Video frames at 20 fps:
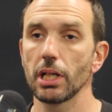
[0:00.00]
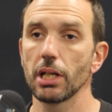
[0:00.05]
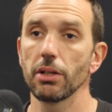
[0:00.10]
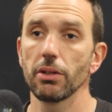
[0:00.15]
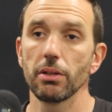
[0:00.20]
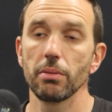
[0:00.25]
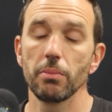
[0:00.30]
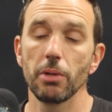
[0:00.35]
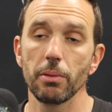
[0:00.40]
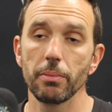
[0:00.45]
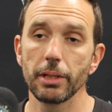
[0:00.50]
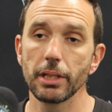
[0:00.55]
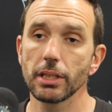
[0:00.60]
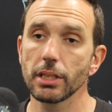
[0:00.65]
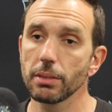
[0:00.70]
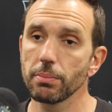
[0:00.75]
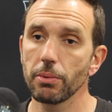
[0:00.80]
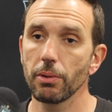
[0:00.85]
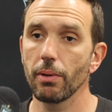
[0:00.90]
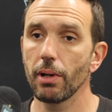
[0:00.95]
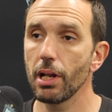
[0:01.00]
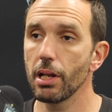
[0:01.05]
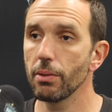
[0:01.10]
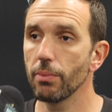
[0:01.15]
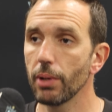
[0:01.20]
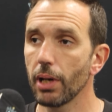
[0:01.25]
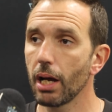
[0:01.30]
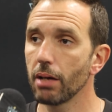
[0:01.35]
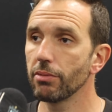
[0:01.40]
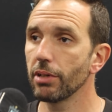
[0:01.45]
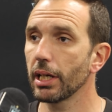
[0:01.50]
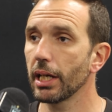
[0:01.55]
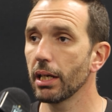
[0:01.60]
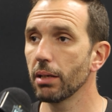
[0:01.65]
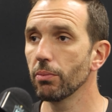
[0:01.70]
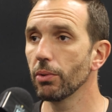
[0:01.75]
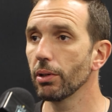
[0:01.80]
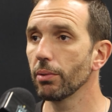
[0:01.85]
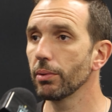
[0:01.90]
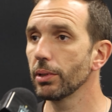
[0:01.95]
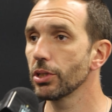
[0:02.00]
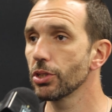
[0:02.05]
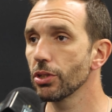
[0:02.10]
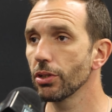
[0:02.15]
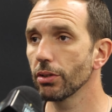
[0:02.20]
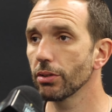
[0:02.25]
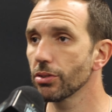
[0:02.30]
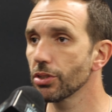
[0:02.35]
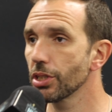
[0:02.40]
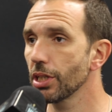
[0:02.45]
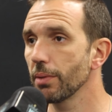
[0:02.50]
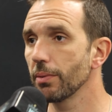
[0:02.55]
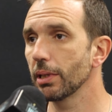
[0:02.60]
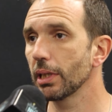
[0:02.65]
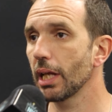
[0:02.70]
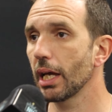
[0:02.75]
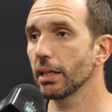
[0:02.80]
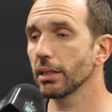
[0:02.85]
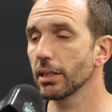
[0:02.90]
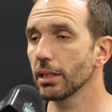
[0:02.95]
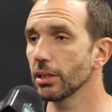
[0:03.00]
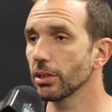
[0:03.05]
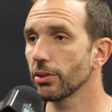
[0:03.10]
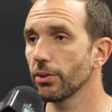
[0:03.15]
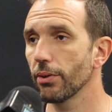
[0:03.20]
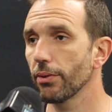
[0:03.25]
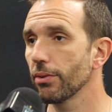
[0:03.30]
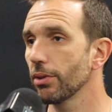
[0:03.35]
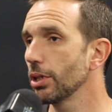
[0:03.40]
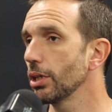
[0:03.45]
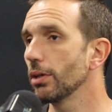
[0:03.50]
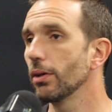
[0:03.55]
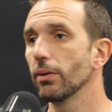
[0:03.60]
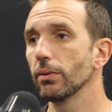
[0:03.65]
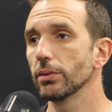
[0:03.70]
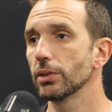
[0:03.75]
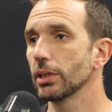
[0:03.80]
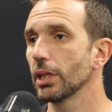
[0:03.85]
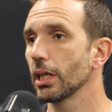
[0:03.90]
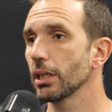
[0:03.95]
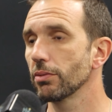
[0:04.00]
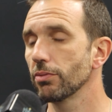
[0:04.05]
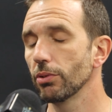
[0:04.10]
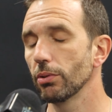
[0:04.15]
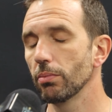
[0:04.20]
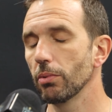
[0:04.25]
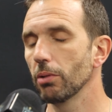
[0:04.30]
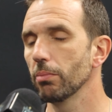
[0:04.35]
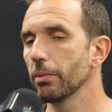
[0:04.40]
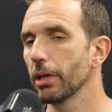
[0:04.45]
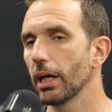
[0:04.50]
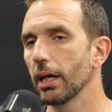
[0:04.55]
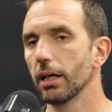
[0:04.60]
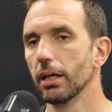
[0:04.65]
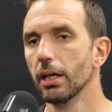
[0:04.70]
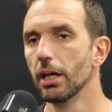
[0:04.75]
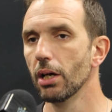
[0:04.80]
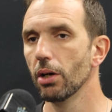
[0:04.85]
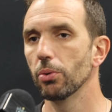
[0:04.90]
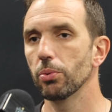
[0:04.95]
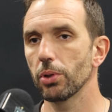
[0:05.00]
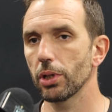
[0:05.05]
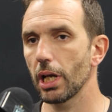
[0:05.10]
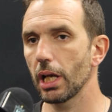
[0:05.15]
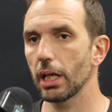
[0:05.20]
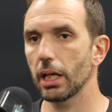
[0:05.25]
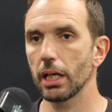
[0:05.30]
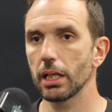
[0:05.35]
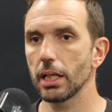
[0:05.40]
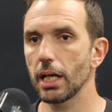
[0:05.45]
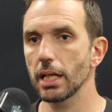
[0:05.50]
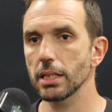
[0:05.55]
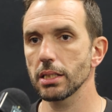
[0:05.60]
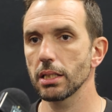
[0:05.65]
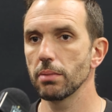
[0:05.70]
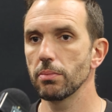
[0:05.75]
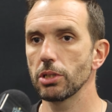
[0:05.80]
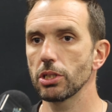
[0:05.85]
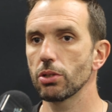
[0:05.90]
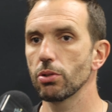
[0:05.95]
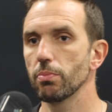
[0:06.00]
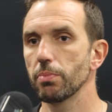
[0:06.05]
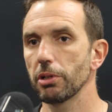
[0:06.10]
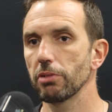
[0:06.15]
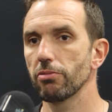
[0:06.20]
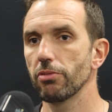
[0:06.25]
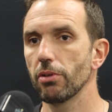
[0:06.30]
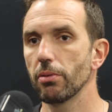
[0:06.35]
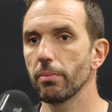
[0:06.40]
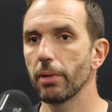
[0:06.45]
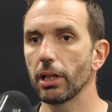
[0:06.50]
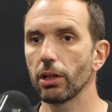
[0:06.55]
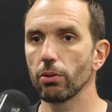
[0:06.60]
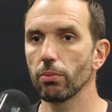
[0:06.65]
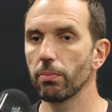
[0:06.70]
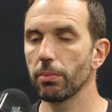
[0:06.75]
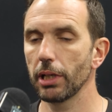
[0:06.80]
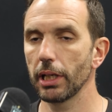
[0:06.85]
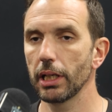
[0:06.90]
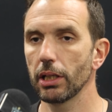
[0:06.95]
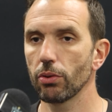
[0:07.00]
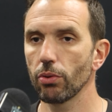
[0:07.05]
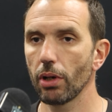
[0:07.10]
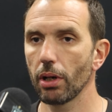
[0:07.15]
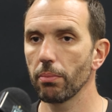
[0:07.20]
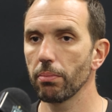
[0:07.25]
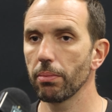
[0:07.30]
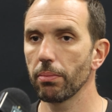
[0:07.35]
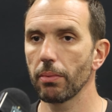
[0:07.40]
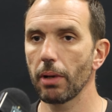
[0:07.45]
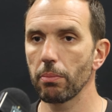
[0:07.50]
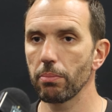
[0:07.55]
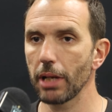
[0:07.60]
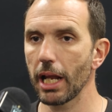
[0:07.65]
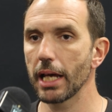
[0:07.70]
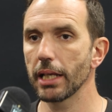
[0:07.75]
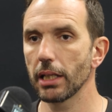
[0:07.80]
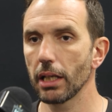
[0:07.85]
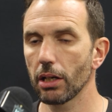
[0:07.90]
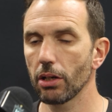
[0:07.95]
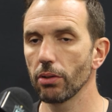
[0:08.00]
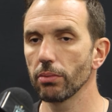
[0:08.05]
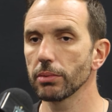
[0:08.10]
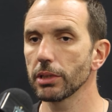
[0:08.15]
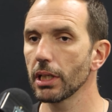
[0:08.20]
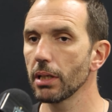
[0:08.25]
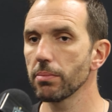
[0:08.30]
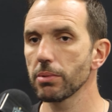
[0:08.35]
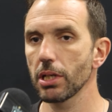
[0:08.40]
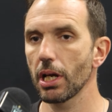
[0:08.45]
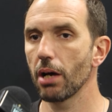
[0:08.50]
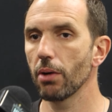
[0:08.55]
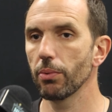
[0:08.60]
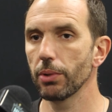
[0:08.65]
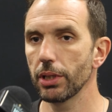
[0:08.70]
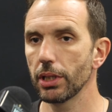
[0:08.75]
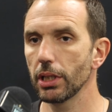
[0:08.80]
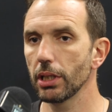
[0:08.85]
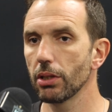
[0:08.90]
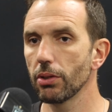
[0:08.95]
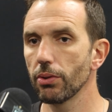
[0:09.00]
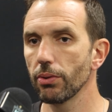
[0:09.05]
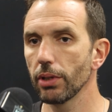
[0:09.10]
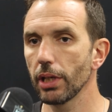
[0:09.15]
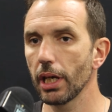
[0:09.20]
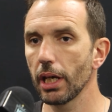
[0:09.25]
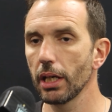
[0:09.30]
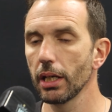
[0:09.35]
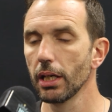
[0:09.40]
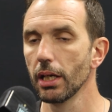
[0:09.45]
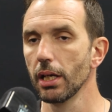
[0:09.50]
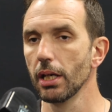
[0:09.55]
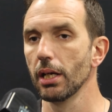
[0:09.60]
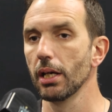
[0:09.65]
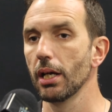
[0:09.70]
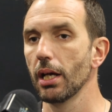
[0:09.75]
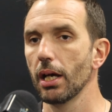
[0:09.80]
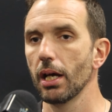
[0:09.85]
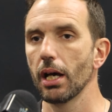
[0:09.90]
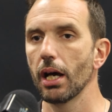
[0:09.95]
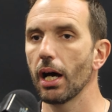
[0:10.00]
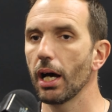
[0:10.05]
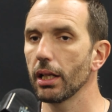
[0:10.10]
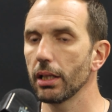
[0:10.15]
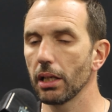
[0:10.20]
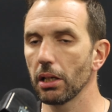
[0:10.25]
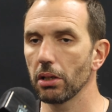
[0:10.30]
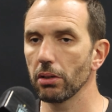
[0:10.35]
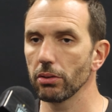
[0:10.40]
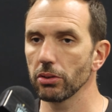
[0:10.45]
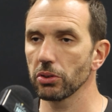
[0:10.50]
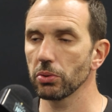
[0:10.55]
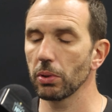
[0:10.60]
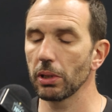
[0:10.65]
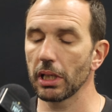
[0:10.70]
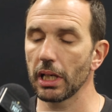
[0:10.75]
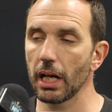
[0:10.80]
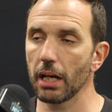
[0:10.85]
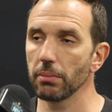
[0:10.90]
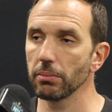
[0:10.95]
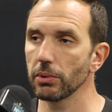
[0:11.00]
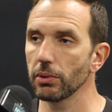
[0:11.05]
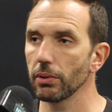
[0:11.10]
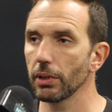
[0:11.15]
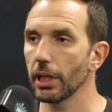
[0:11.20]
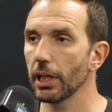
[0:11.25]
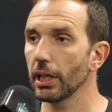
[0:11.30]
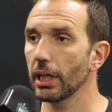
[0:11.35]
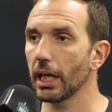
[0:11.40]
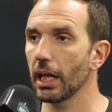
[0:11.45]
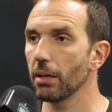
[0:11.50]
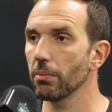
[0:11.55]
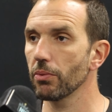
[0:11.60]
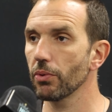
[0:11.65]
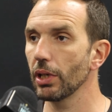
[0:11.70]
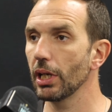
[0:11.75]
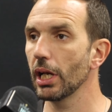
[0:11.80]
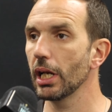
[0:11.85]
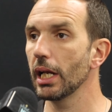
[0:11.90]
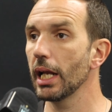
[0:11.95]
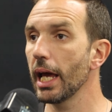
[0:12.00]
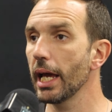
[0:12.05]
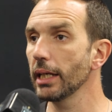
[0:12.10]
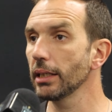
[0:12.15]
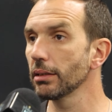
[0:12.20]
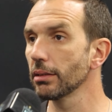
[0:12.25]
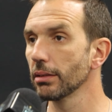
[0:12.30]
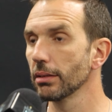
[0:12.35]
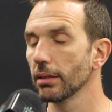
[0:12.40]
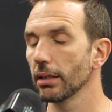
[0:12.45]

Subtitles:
And at the moment, probably we have a game where we shot 7 times and scored 3 goals. That's football. But what I can ask them is to perform and to play, to apply the concepts how we did today. And the goals will come today, came really late.